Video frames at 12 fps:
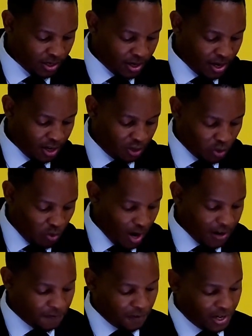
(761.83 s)
and to
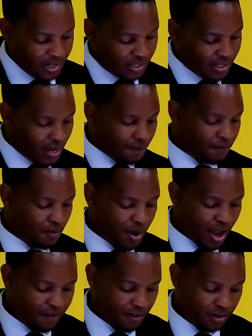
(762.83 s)
wait for his Son from
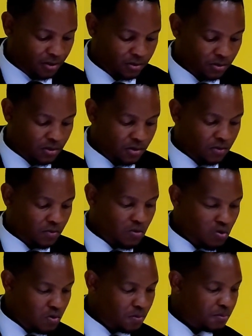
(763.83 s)
heaven,
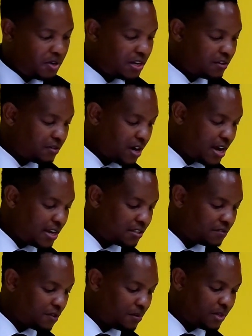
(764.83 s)
whom he raised
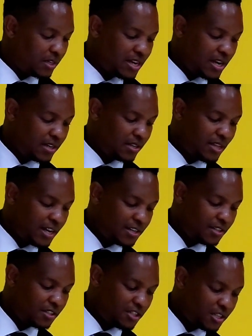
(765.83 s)
from the dead. That
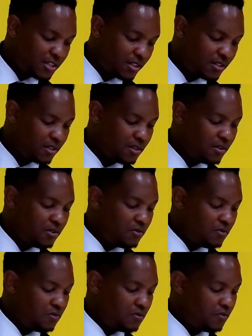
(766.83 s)
is Jesus,
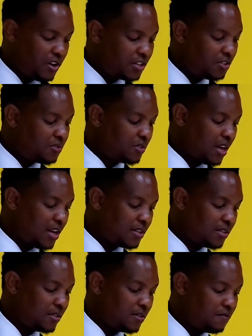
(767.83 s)
who rescues
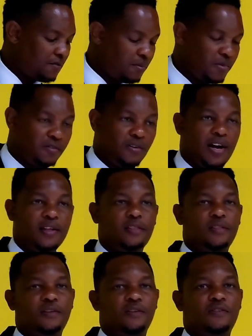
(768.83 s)
us from the wrath
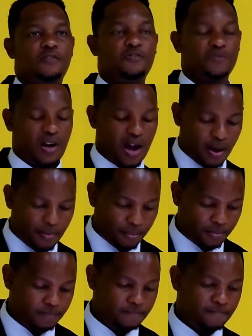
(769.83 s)
to come.
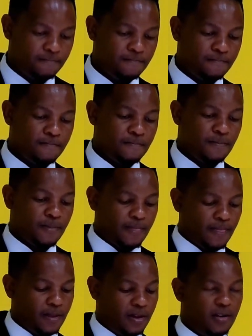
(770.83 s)

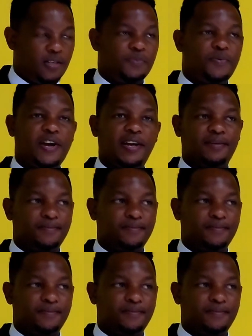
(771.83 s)
Let's pray.